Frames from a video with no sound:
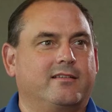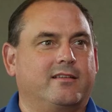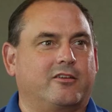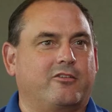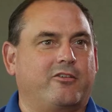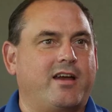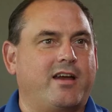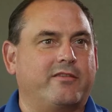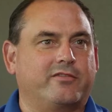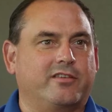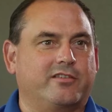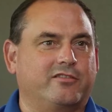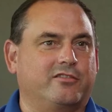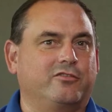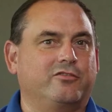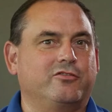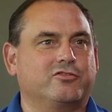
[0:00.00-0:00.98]
craft a
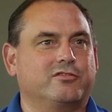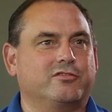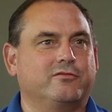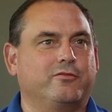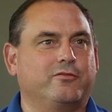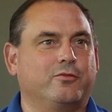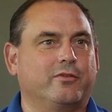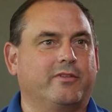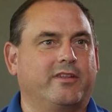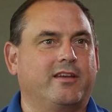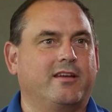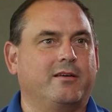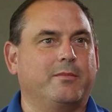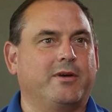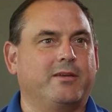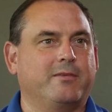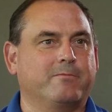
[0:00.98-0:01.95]
solution for
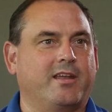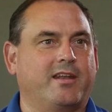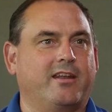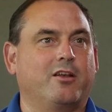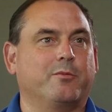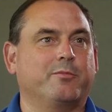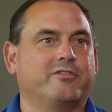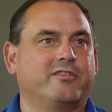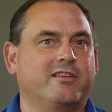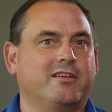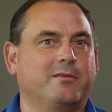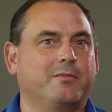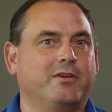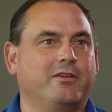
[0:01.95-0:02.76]
them that helps them